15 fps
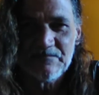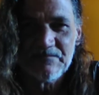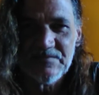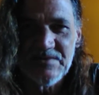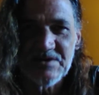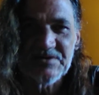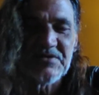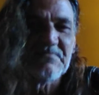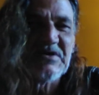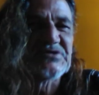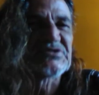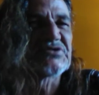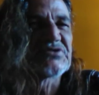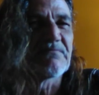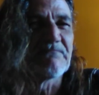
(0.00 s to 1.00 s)
The earth would be
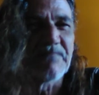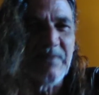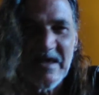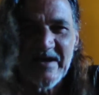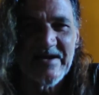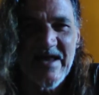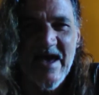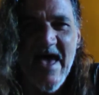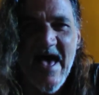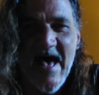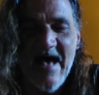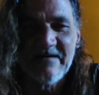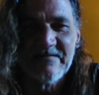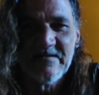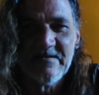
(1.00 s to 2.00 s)
split in
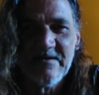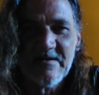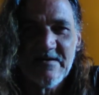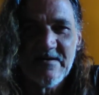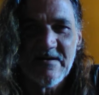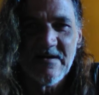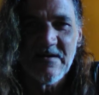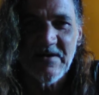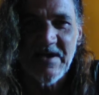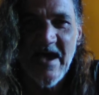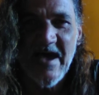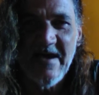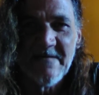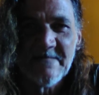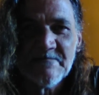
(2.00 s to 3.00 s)
half,
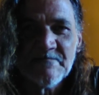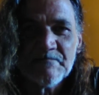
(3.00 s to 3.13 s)
okay?